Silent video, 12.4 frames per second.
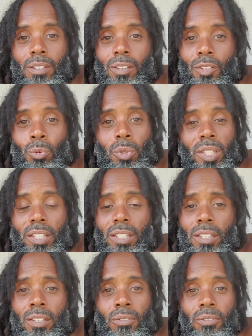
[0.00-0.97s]
you would
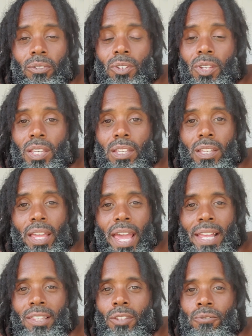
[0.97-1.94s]
leave
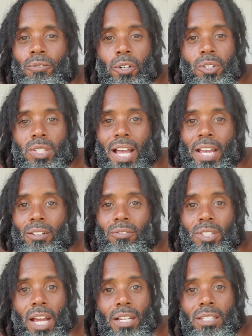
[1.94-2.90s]
at the first sign
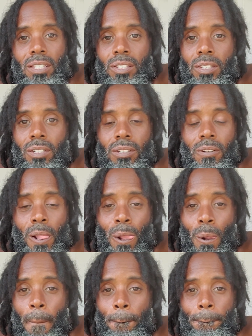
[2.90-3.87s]
of toxicity.
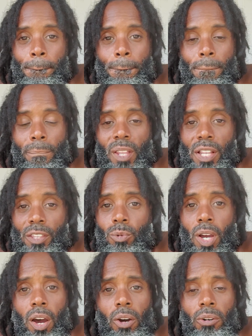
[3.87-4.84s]
You
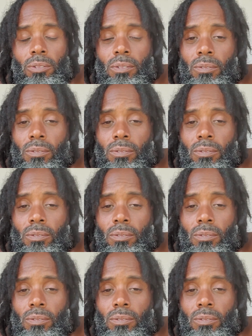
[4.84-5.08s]
gone.